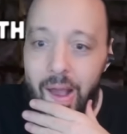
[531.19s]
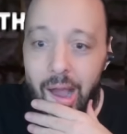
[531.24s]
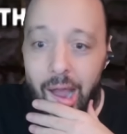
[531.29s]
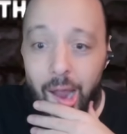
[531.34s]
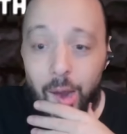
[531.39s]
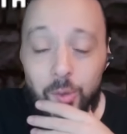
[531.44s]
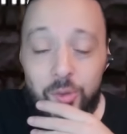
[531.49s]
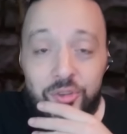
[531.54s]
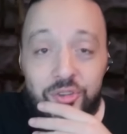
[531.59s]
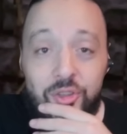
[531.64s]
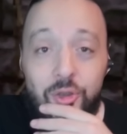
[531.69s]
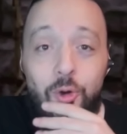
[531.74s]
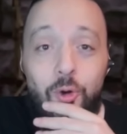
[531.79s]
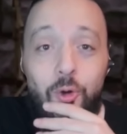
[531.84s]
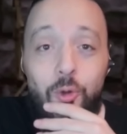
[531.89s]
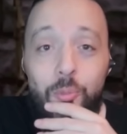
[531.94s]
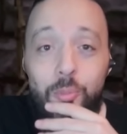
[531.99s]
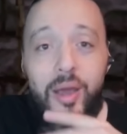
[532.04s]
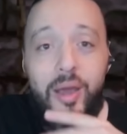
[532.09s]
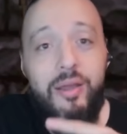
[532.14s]
I was
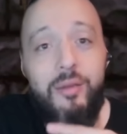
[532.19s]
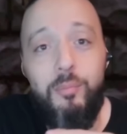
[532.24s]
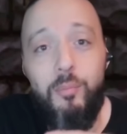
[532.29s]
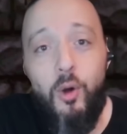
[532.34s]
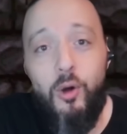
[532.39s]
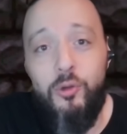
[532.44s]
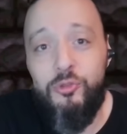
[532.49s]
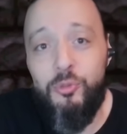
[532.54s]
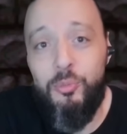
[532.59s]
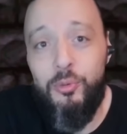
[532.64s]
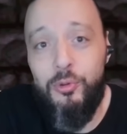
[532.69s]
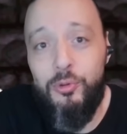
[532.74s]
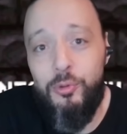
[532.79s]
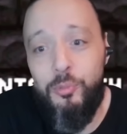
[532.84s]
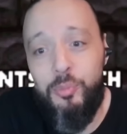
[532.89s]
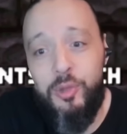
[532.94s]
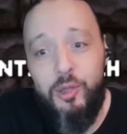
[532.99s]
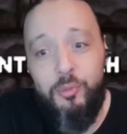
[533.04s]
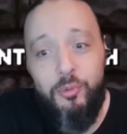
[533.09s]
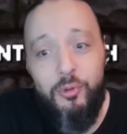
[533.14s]
told by multiple
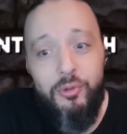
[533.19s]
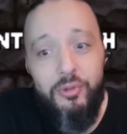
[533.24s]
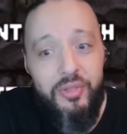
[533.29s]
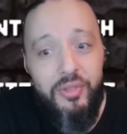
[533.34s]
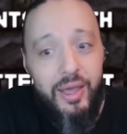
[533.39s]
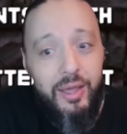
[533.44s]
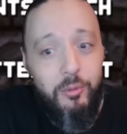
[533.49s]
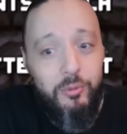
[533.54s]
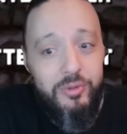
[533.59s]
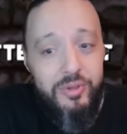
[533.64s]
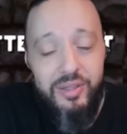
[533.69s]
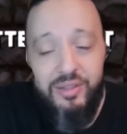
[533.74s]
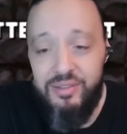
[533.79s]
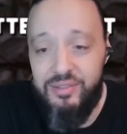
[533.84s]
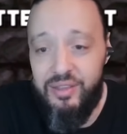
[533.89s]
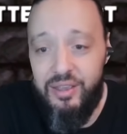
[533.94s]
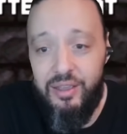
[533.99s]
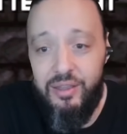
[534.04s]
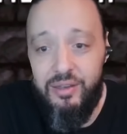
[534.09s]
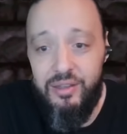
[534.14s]
people that release
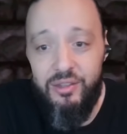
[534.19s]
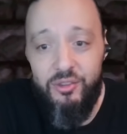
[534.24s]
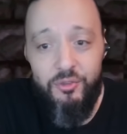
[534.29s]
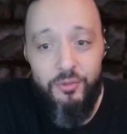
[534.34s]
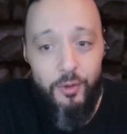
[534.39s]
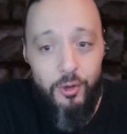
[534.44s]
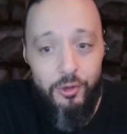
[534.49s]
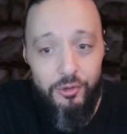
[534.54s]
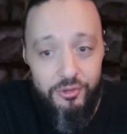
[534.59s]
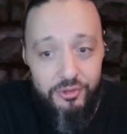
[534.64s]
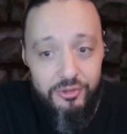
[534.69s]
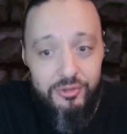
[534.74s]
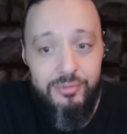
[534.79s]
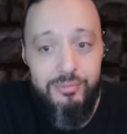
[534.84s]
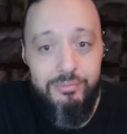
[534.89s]
date is false.